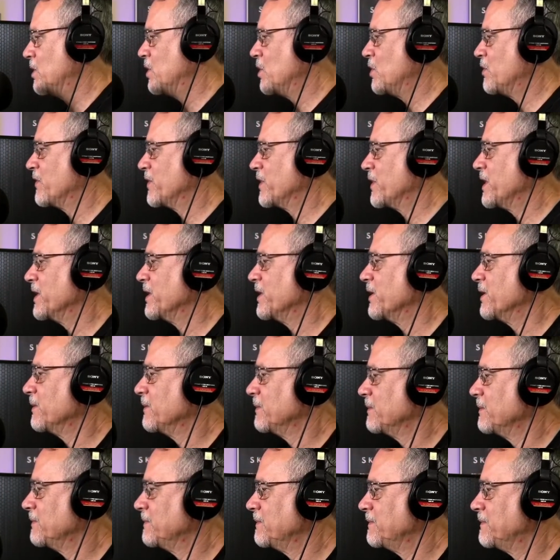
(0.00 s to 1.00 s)
over here.
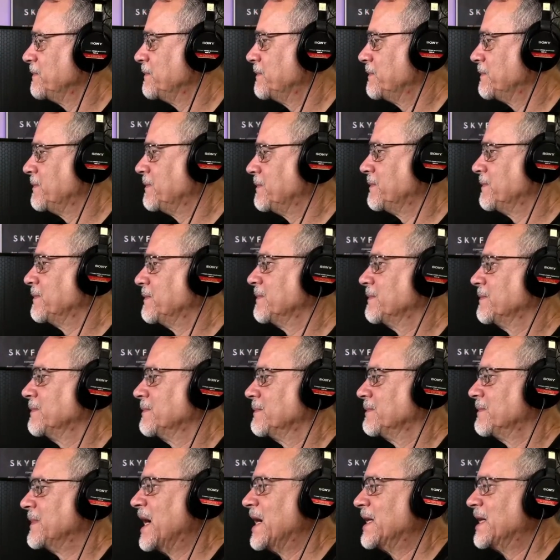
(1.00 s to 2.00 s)

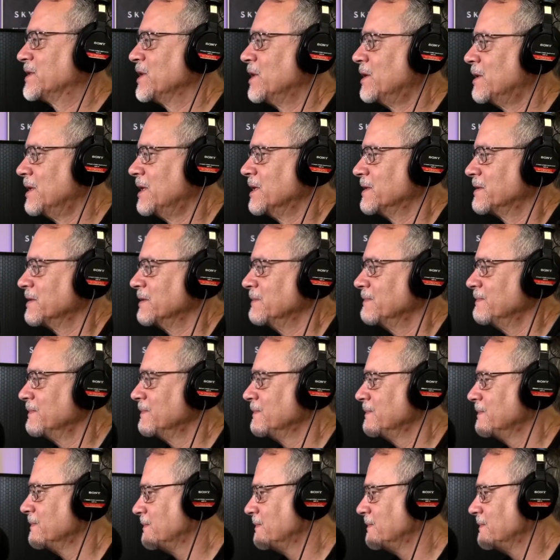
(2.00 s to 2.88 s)
That's awesome.